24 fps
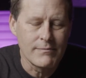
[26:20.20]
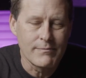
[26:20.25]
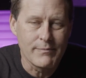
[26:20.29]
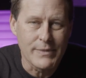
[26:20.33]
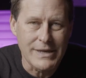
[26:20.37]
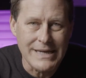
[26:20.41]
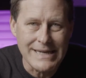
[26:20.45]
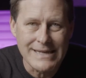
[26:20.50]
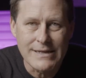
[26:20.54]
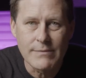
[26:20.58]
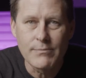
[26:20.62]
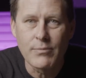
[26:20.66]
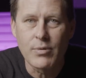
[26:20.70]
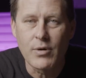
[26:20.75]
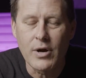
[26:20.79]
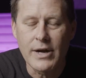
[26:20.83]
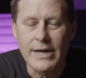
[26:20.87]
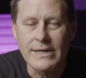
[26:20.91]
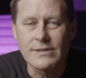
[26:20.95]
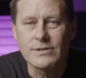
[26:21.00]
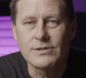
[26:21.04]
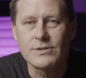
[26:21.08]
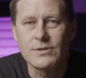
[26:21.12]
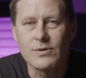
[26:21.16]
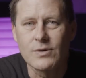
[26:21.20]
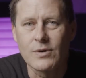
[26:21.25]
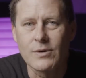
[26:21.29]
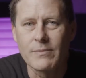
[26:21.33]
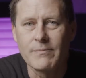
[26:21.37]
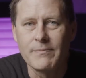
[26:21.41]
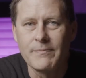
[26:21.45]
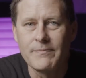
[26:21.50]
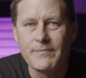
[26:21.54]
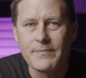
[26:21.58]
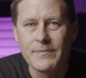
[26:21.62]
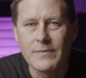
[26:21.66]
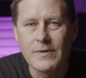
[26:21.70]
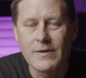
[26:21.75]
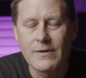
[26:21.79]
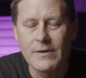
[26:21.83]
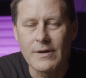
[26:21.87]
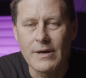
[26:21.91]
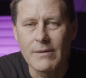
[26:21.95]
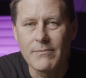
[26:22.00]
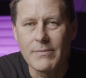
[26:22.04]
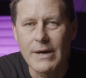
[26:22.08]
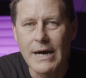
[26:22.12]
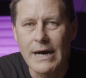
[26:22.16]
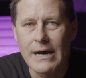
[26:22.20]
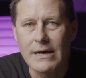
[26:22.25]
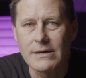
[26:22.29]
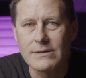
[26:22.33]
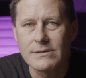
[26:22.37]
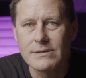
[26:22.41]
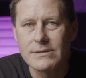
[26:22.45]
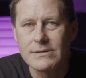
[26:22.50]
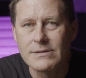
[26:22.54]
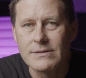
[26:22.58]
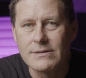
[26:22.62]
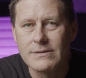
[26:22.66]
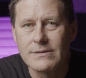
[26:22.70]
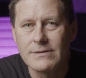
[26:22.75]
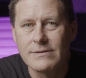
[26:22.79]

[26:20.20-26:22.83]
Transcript: begin to brainstorm about